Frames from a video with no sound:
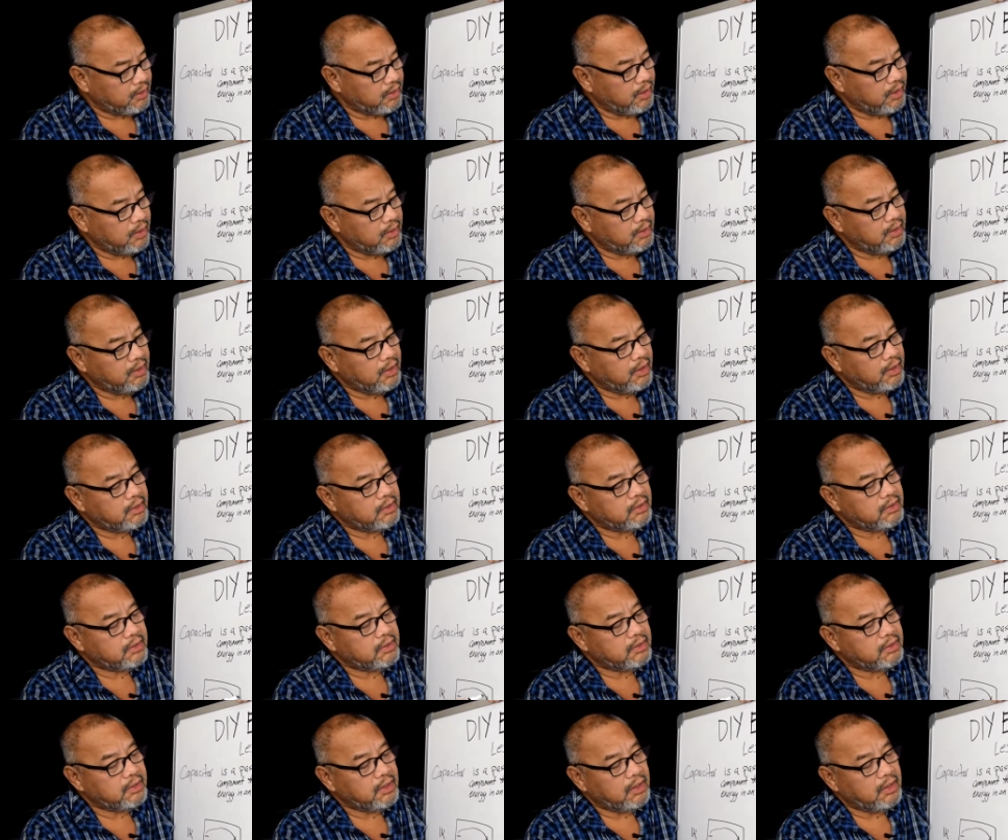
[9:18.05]
It
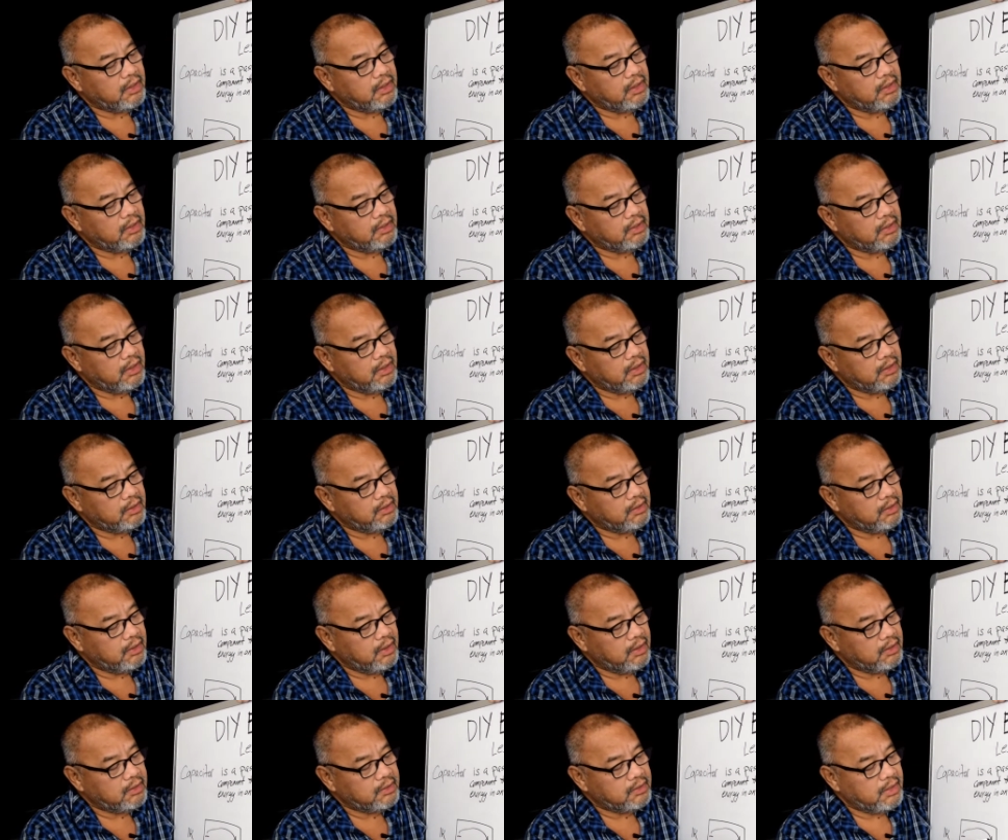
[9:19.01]
gets
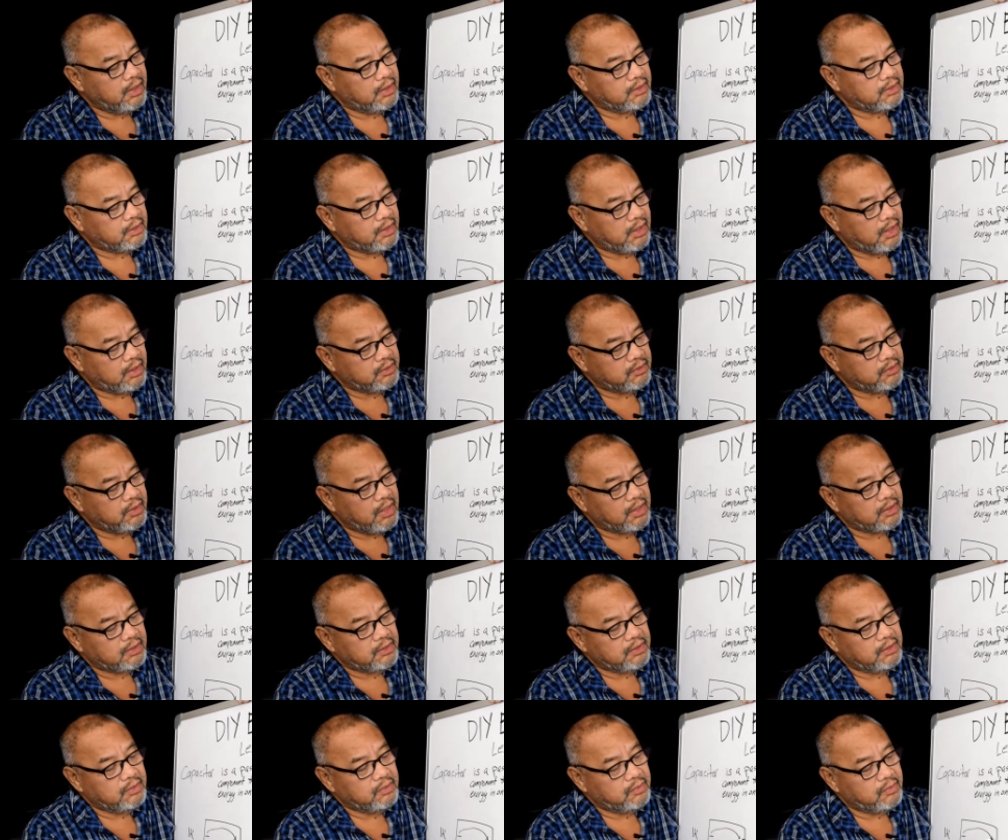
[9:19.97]

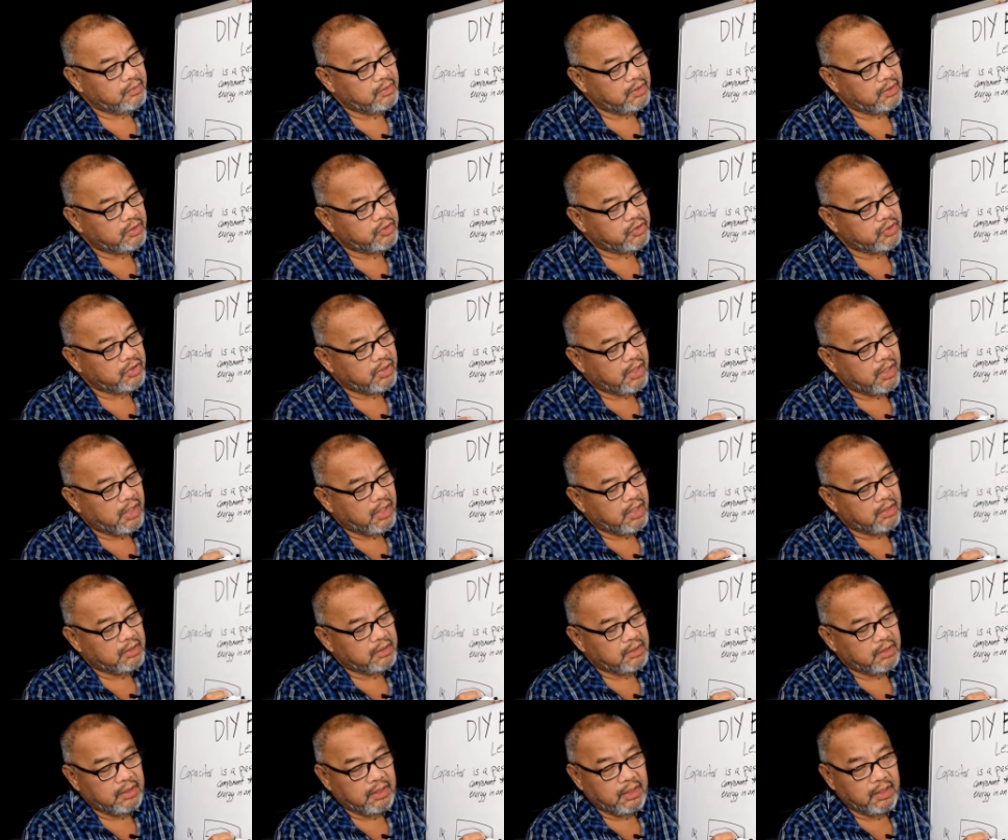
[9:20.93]
attracted to the
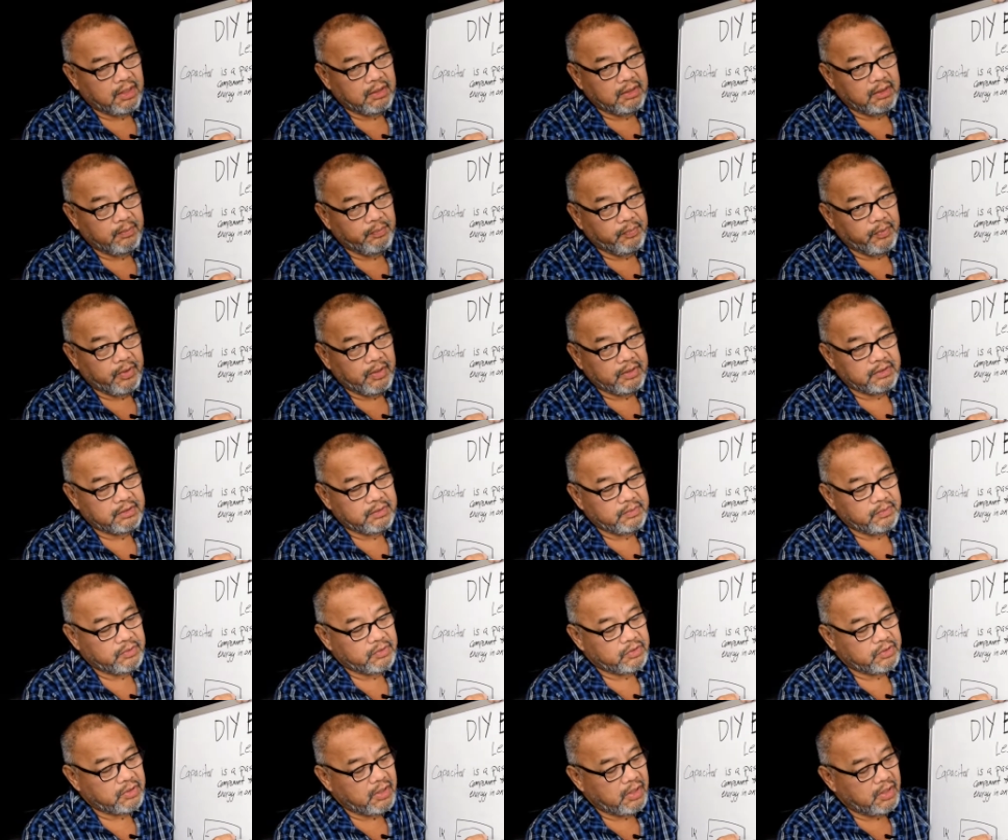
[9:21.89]
charge, the positive
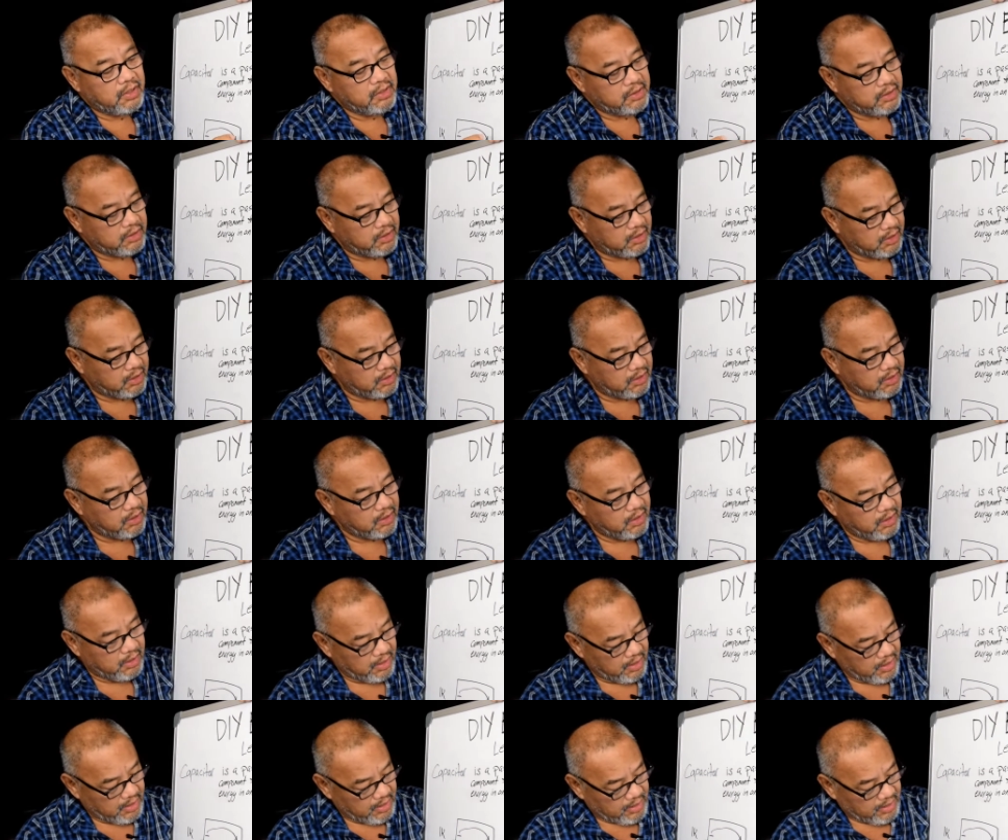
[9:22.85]
charge here,
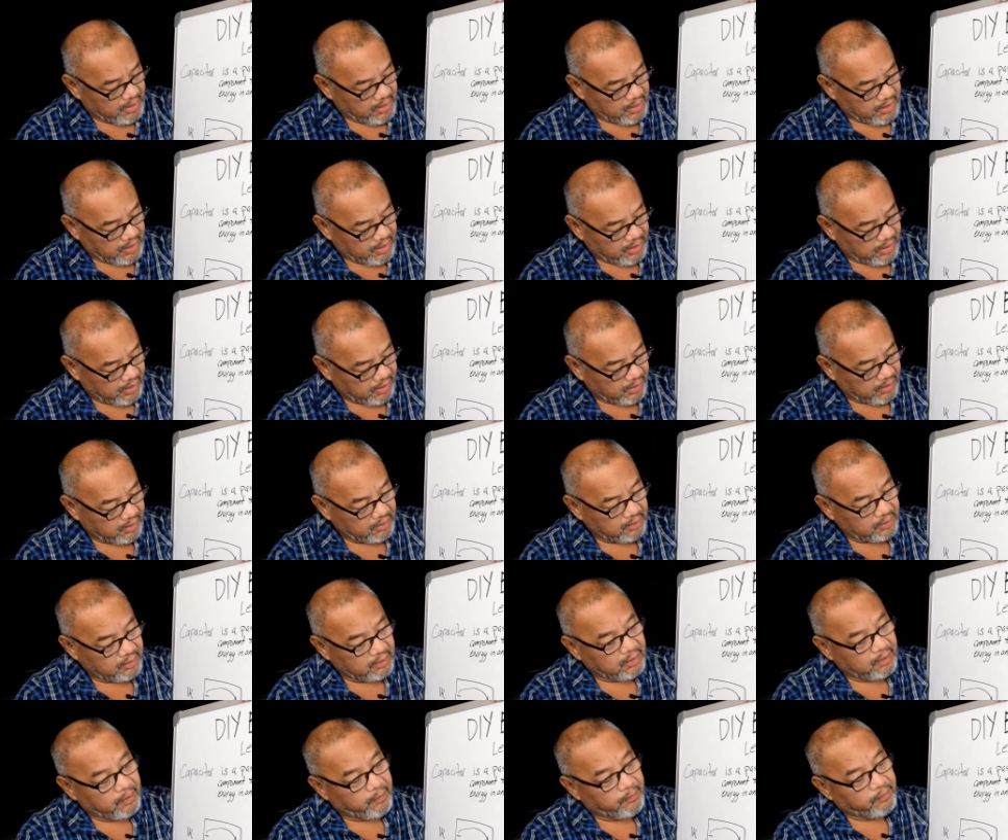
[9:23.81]

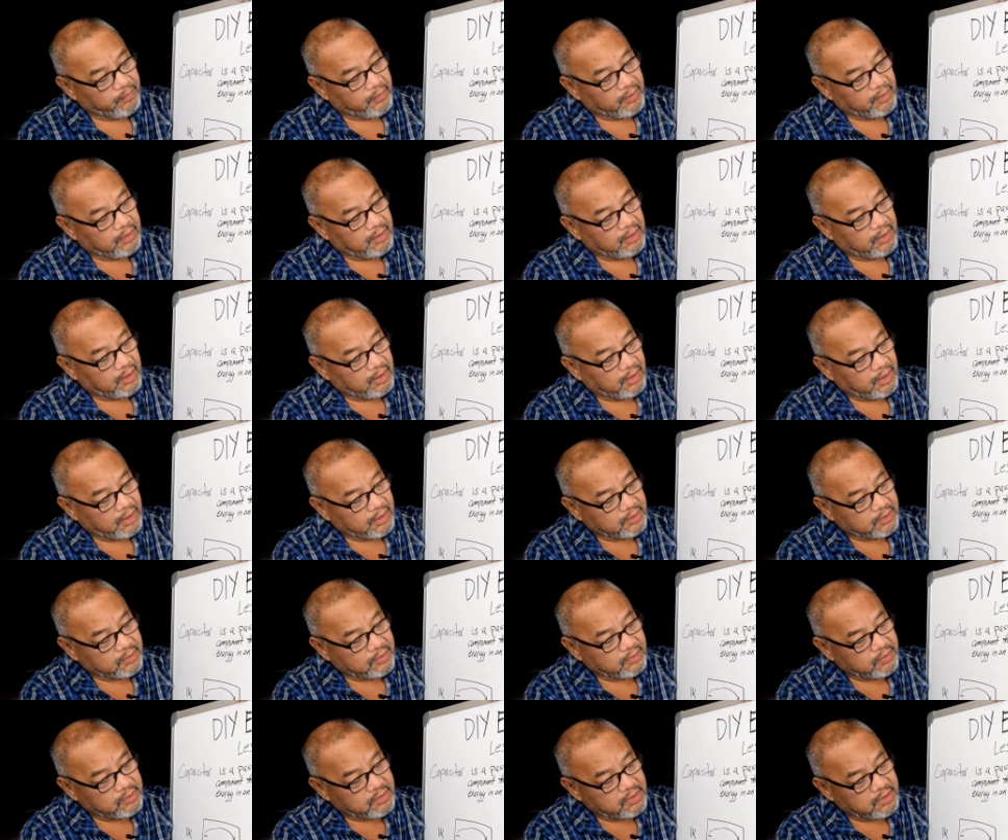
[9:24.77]
and the
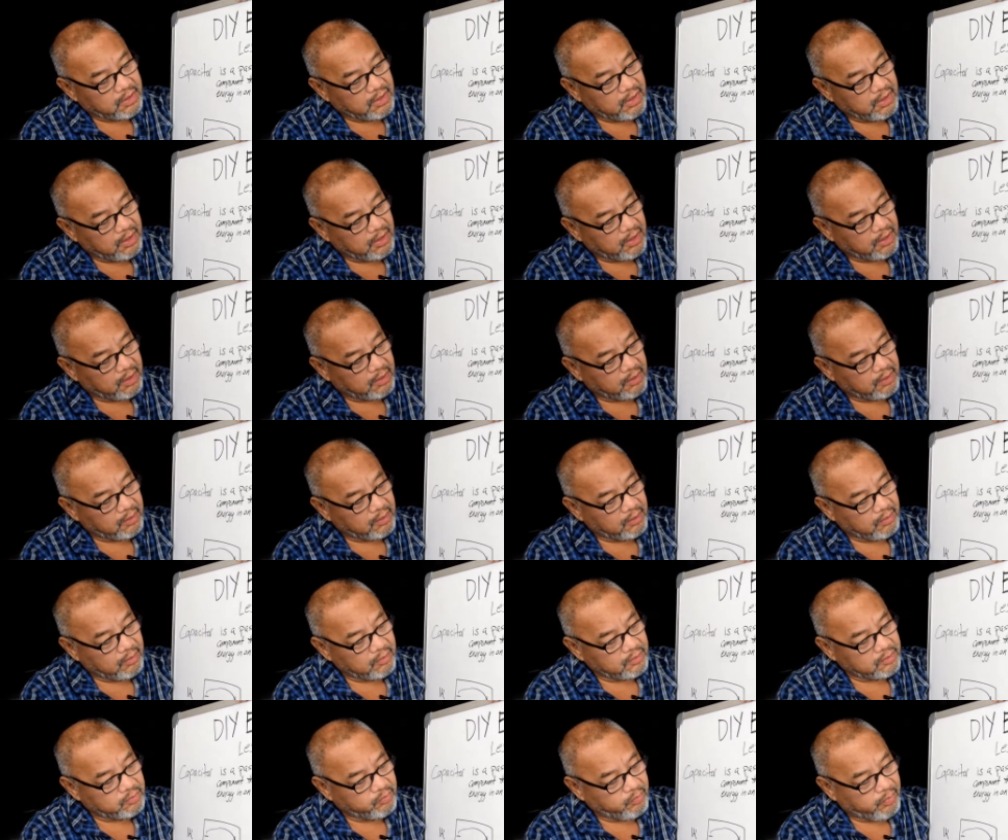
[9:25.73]
electrons here
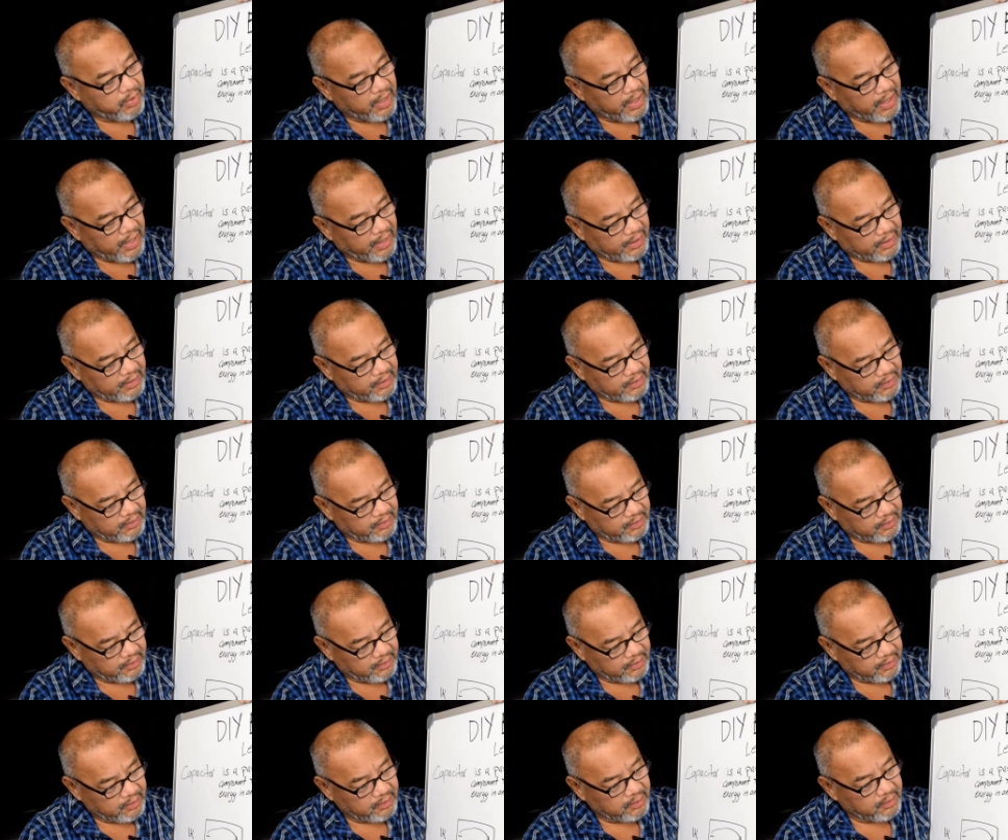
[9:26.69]
goes back
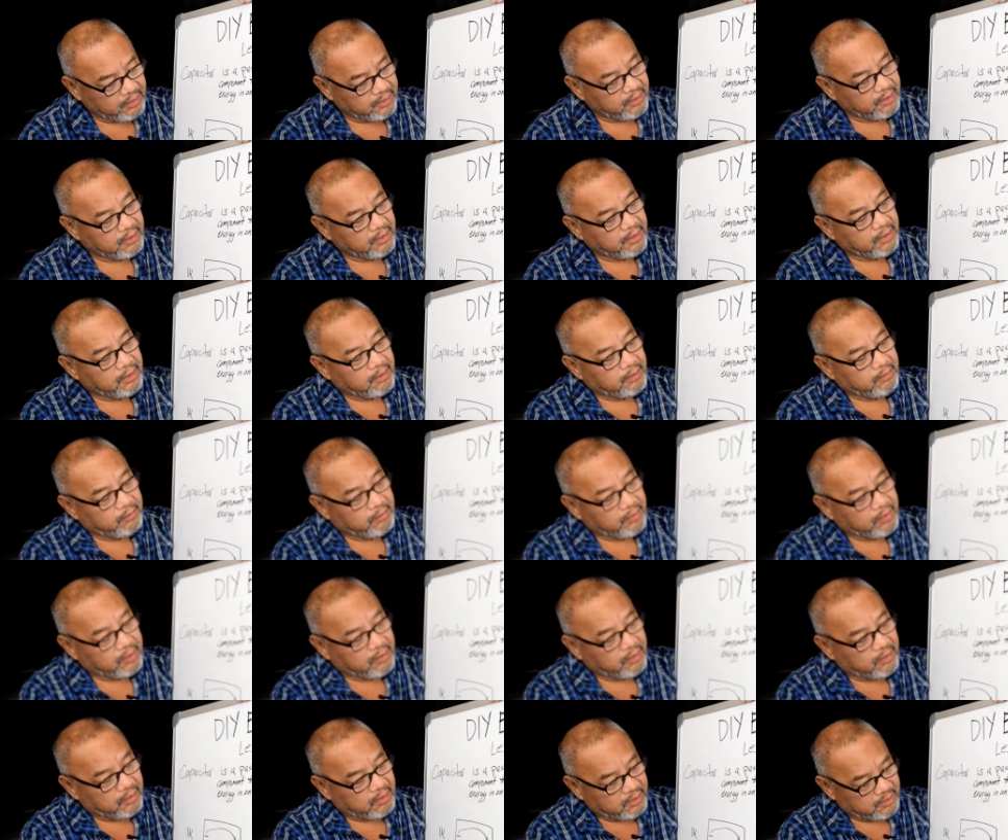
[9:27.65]

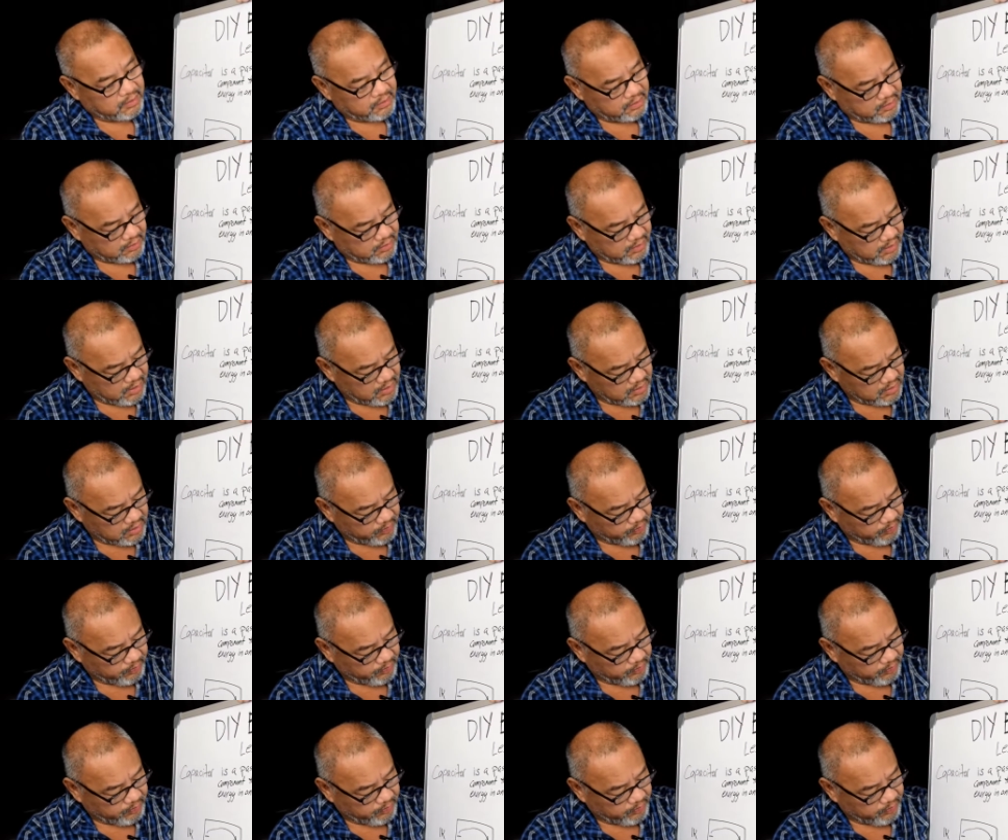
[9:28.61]
because there is a